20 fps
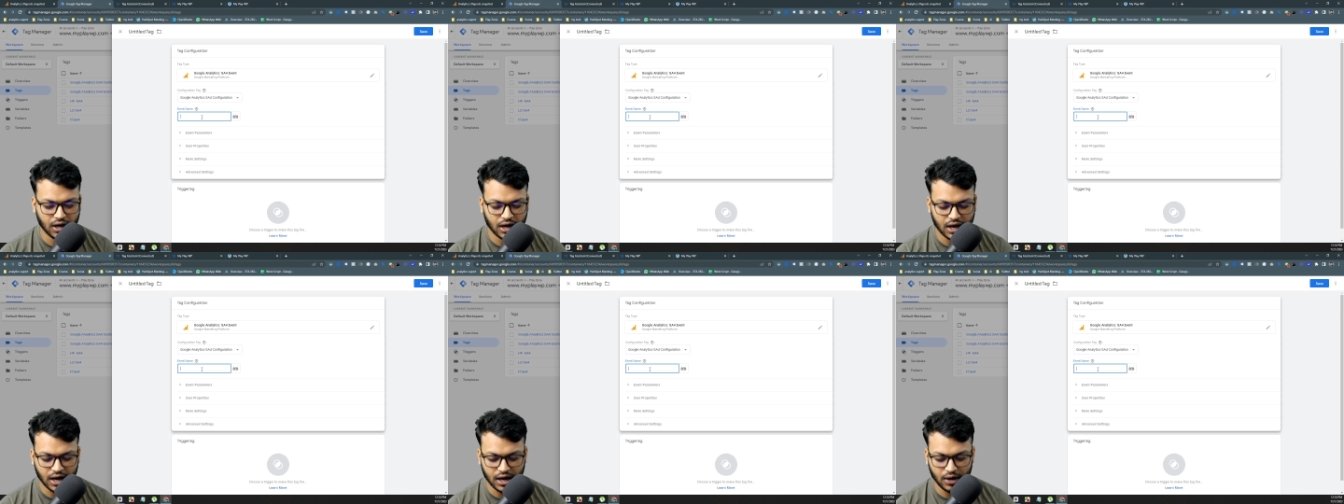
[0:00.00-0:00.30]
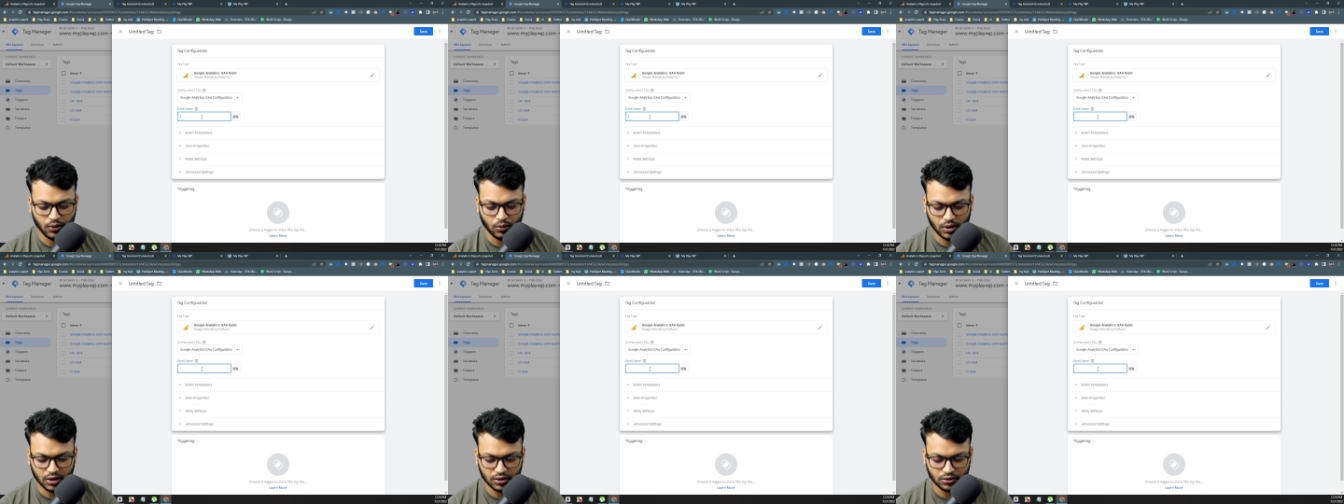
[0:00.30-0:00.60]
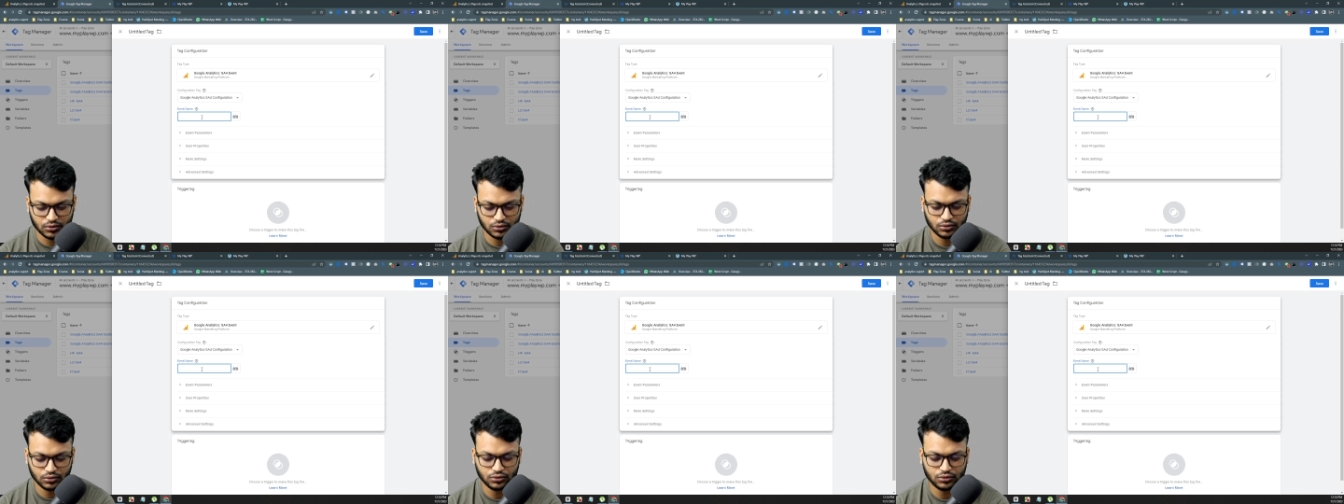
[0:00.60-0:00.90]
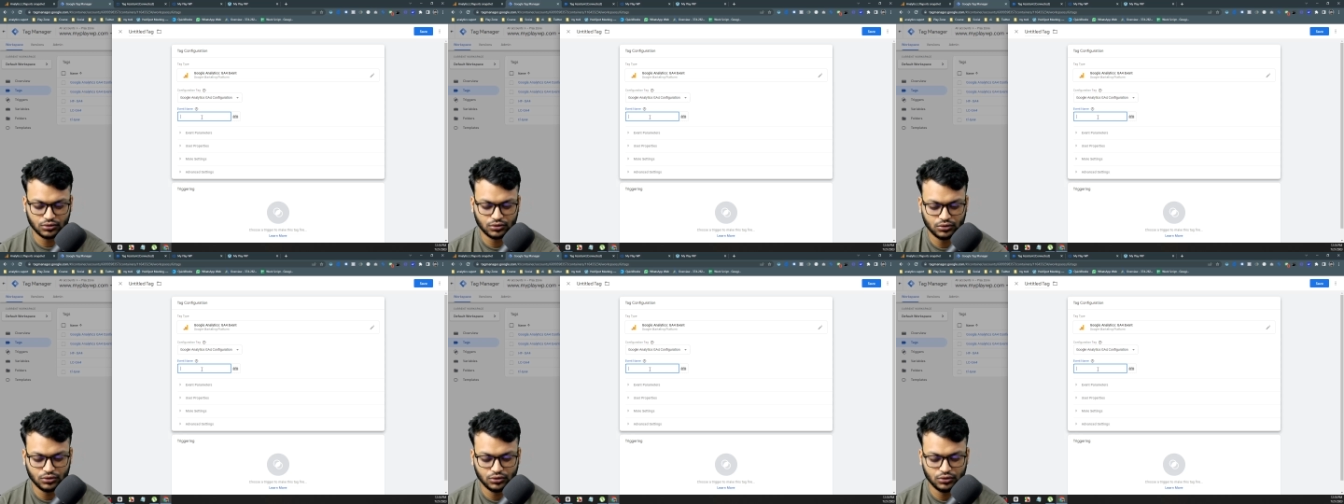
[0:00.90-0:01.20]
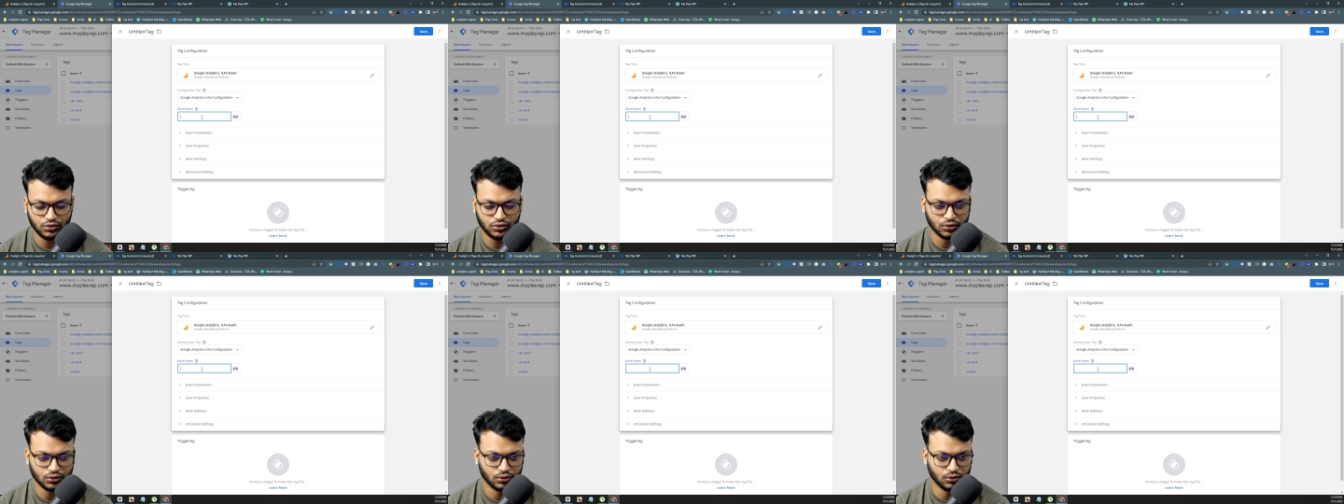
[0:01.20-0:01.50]
i want to
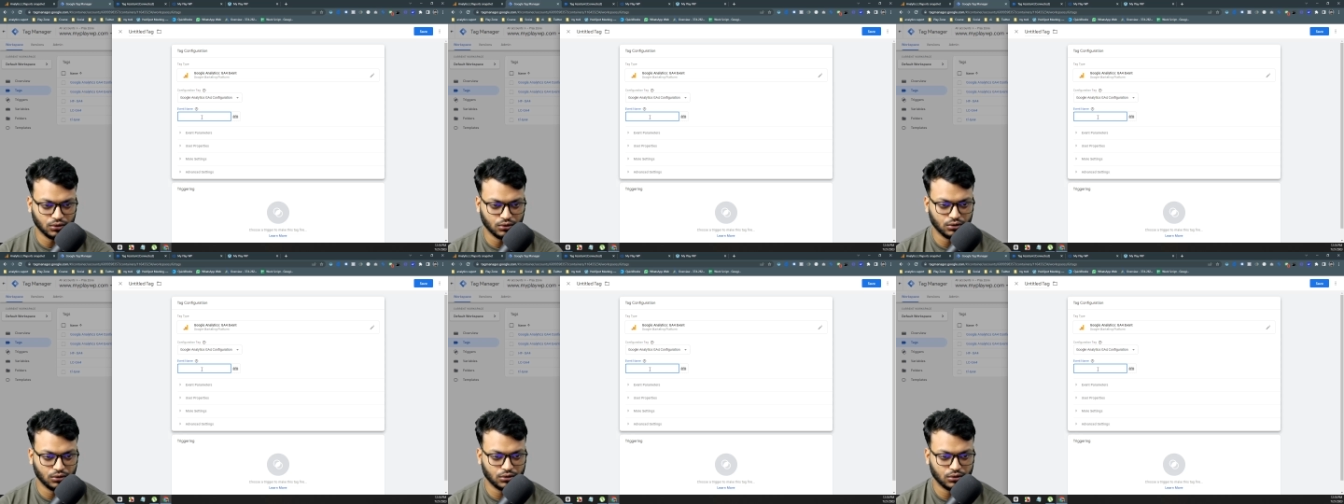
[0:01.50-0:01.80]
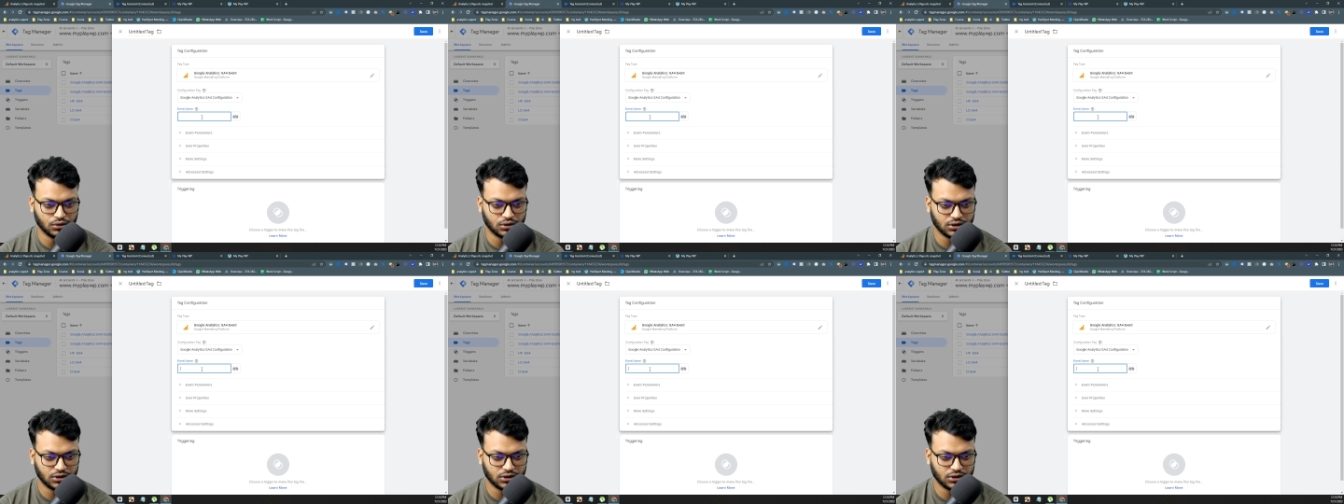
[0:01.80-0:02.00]
choose